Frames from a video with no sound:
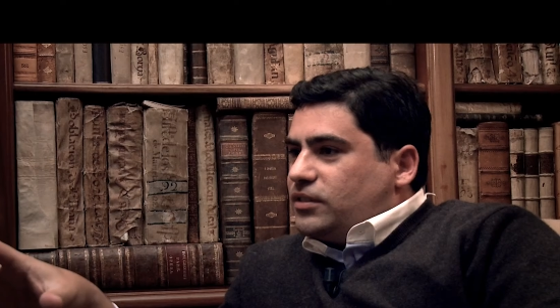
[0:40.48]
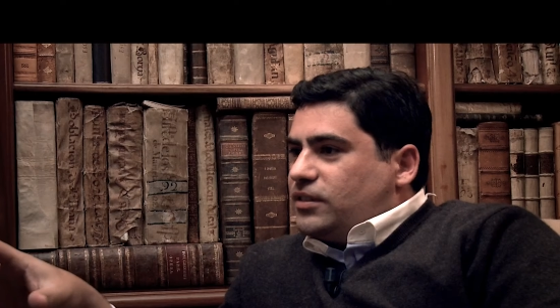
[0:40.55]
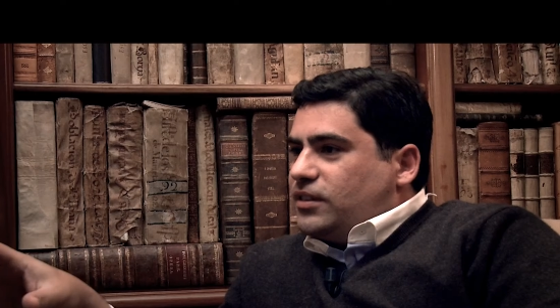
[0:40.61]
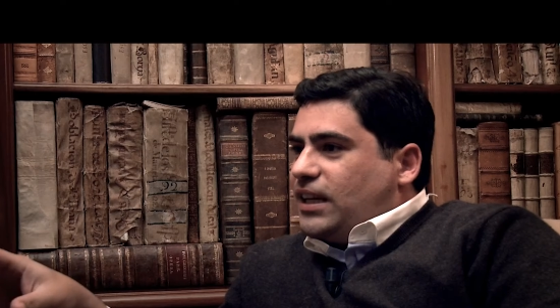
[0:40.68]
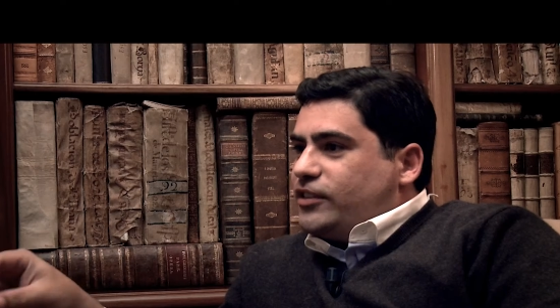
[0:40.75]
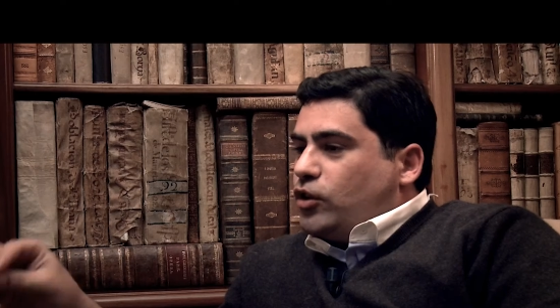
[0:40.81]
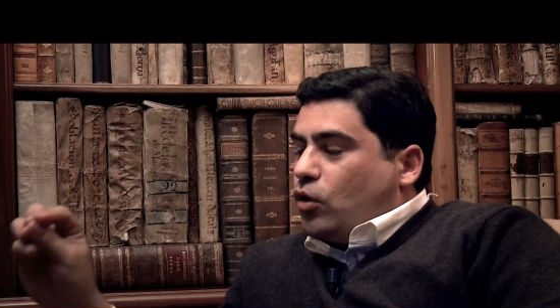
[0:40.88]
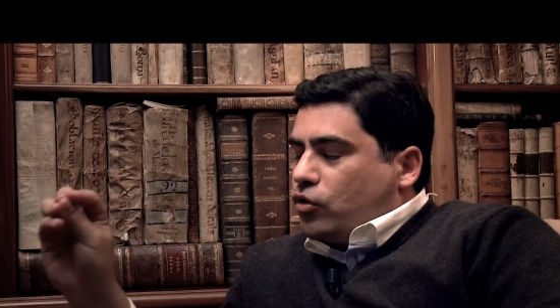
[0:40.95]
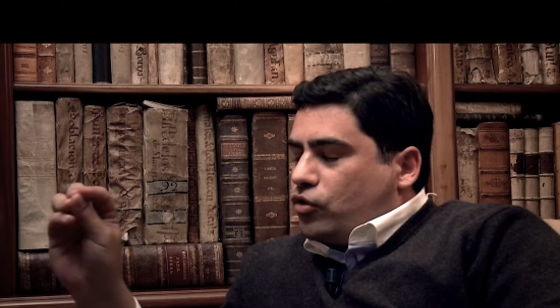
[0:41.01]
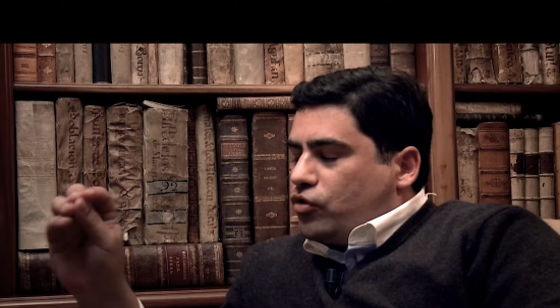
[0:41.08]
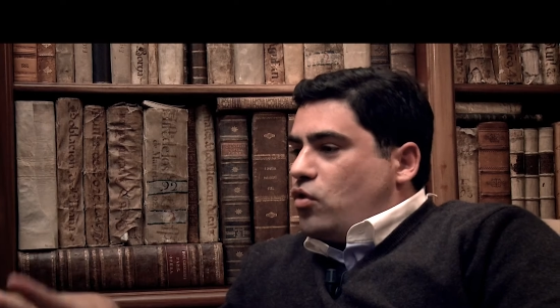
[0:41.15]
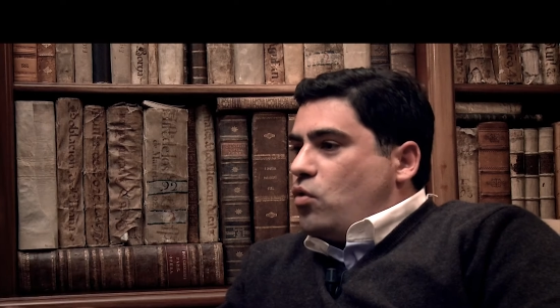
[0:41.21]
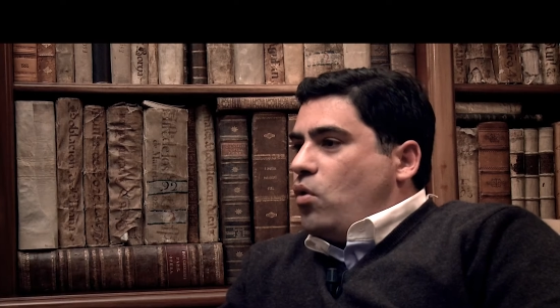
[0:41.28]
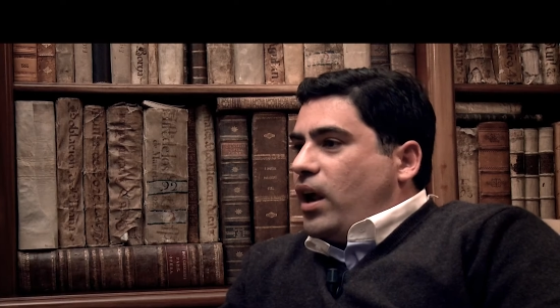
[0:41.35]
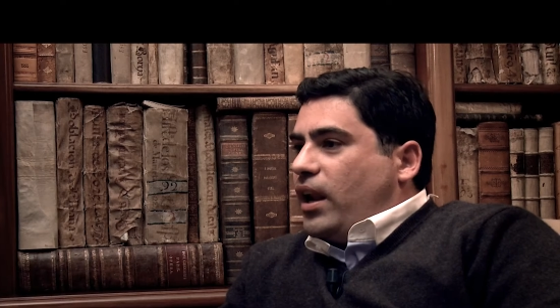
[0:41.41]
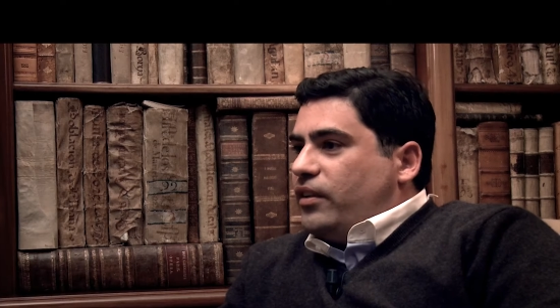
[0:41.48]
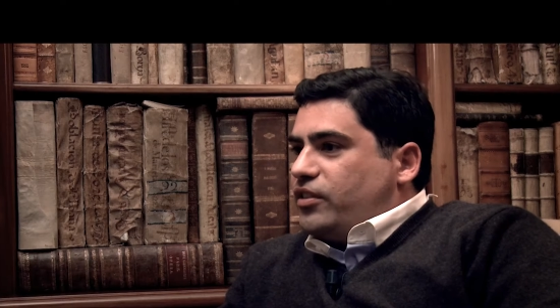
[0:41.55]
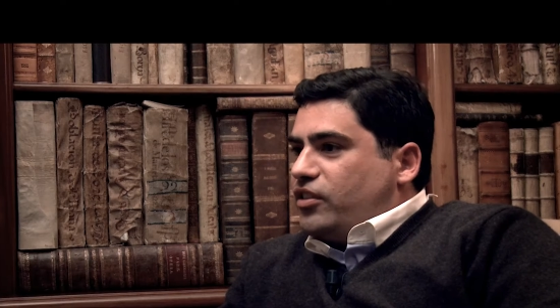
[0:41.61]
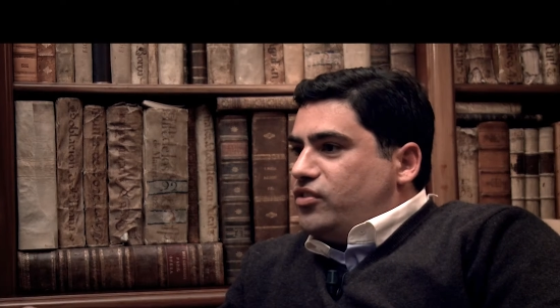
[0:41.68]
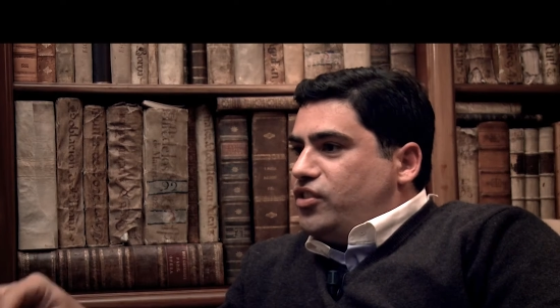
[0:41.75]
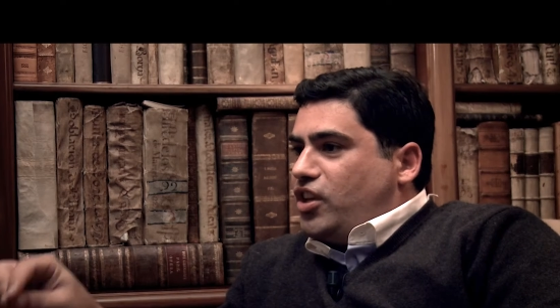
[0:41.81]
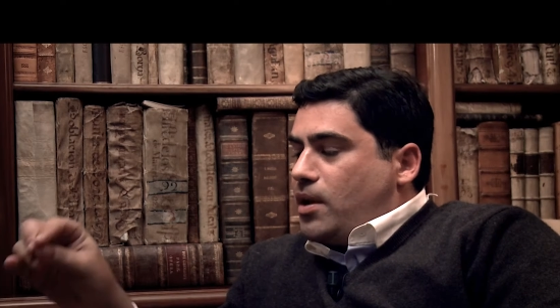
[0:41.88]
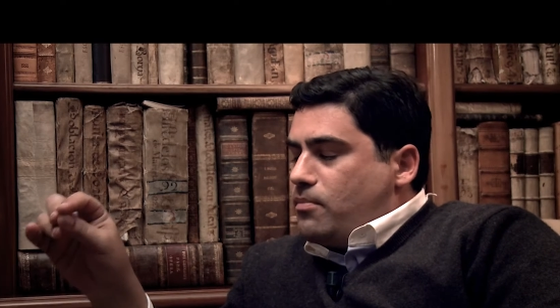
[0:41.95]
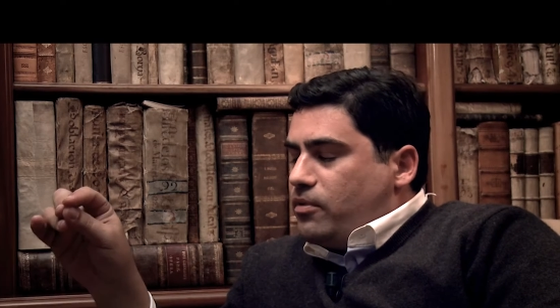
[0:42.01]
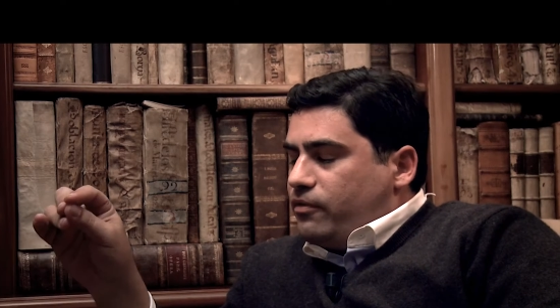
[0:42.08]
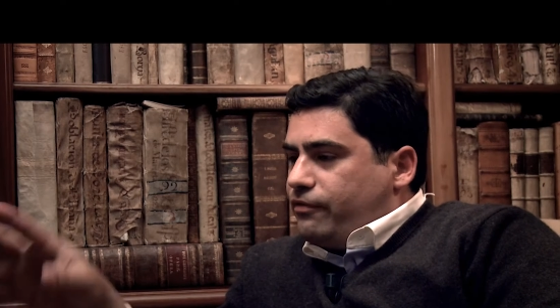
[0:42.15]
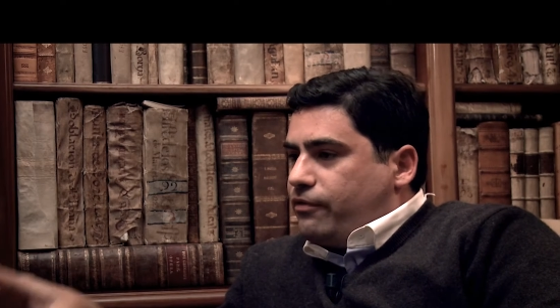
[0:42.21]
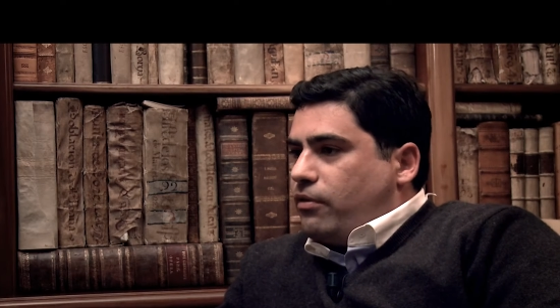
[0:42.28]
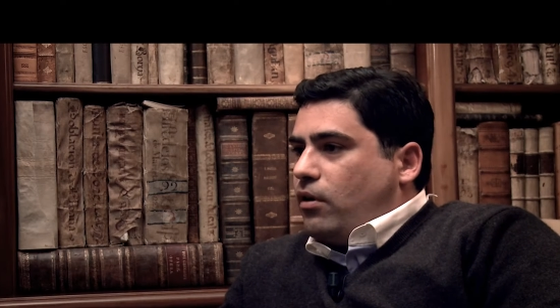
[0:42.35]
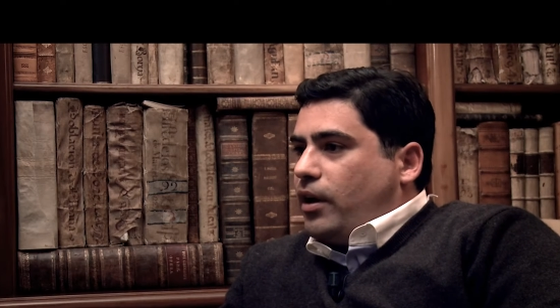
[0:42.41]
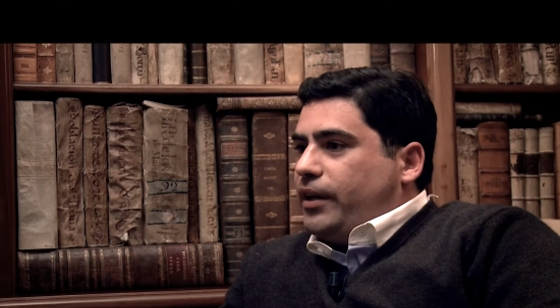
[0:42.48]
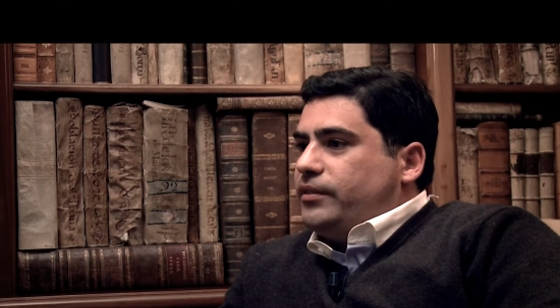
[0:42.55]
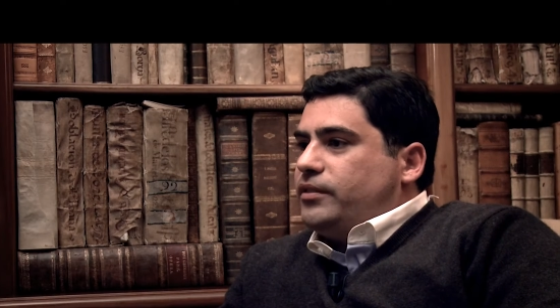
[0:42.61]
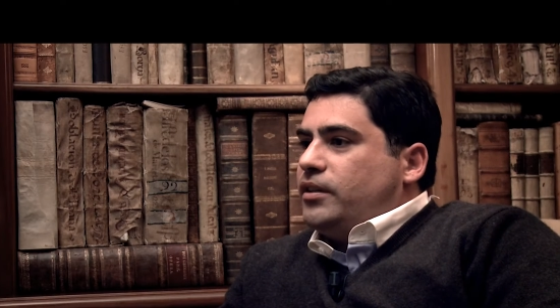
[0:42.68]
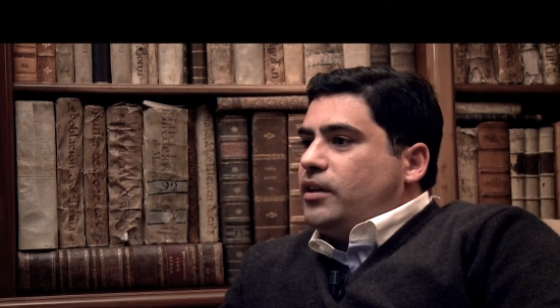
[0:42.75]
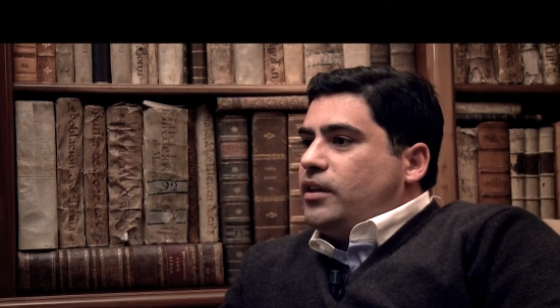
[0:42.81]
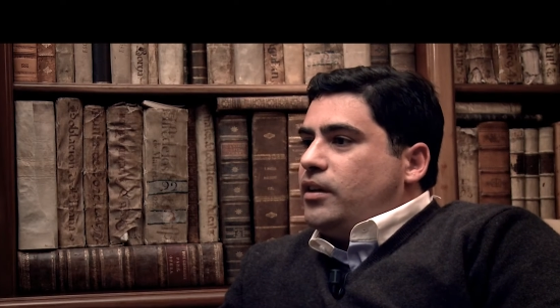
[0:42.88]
that also Wells and Sigmund Freud